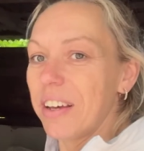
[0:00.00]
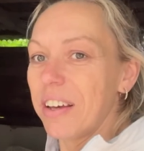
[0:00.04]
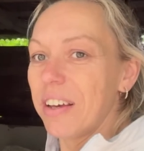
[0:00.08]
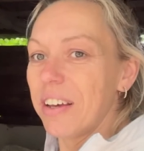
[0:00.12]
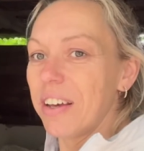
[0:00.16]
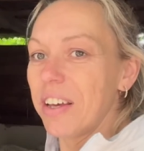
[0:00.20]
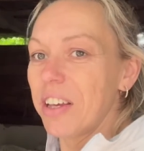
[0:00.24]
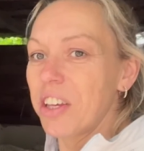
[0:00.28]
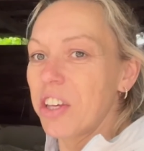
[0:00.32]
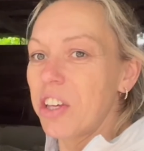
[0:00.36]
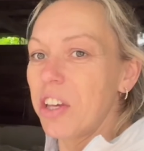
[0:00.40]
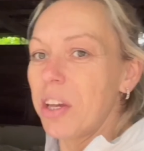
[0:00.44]

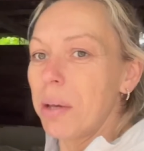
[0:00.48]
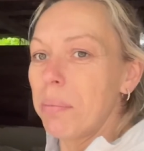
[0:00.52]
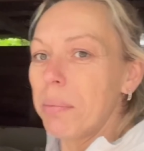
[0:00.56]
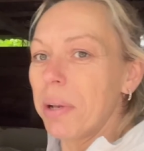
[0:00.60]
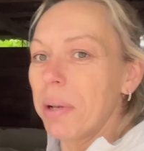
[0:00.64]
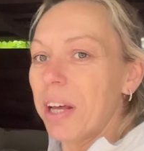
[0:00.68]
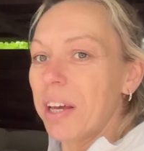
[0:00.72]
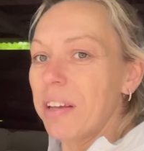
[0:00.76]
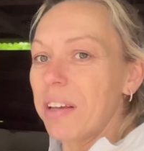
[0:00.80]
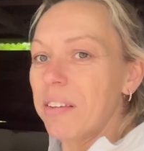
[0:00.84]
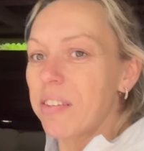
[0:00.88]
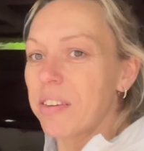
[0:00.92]

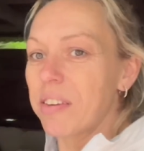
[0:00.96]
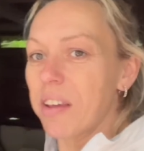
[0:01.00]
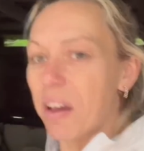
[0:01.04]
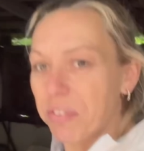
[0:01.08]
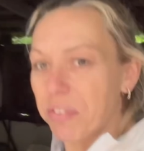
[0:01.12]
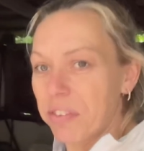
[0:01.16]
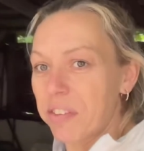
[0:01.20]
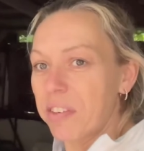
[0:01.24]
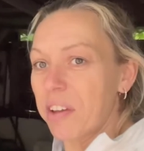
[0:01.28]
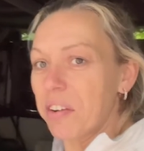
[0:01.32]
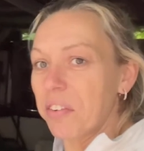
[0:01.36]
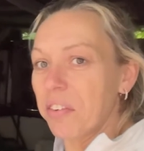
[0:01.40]
accumulates stuff.
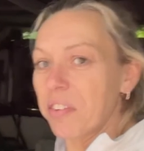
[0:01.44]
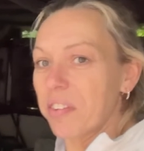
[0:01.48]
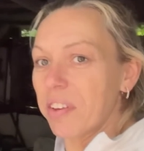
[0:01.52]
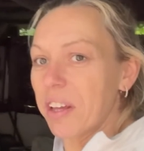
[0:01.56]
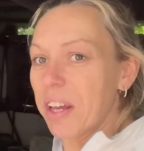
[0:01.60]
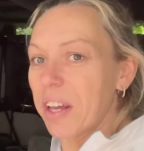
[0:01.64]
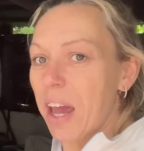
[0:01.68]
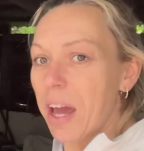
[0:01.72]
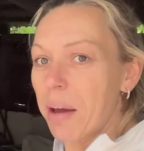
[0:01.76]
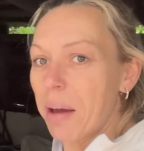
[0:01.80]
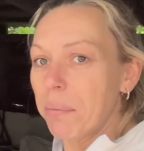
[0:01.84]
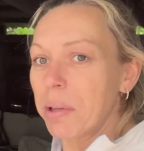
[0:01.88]
Seriously,
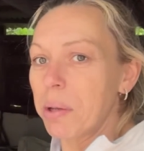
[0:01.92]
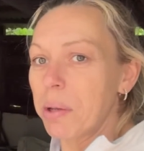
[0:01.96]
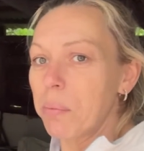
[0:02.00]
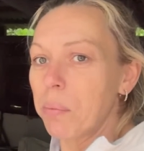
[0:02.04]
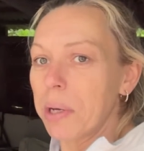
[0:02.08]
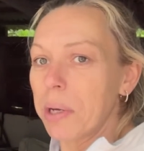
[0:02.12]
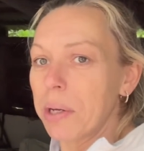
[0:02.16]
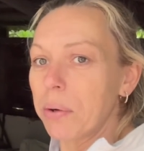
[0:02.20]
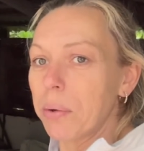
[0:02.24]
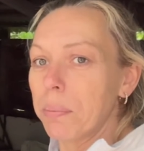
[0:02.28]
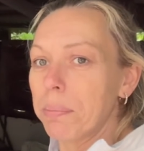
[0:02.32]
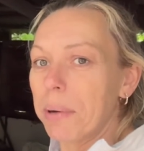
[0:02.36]
how many
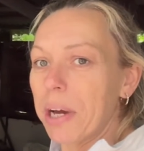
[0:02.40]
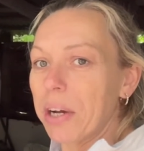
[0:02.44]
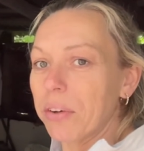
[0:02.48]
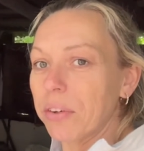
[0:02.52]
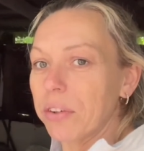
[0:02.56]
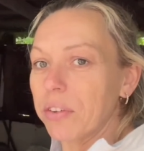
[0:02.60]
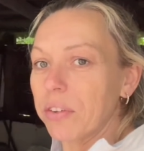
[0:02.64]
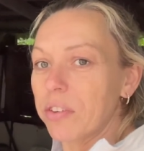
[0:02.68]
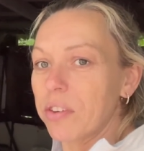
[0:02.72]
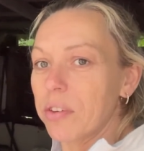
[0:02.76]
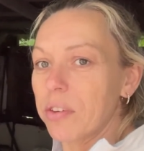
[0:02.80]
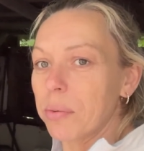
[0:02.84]

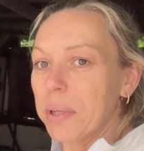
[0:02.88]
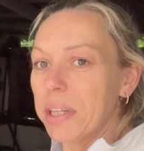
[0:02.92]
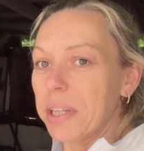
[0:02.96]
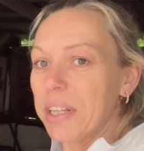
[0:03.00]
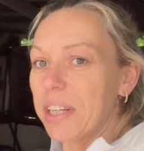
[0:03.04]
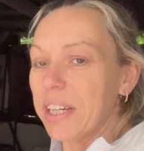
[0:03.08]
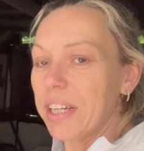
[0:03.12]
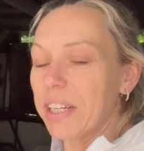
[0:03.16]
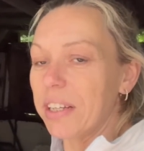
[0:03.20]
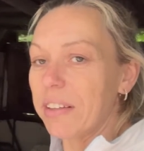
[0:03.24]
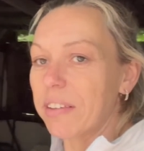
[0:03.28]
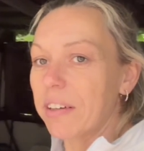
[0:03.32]
wheelbarrows do we
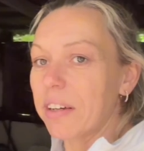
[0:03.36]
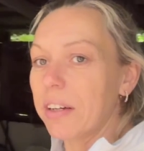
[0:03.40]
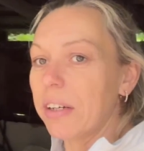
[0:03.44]
need?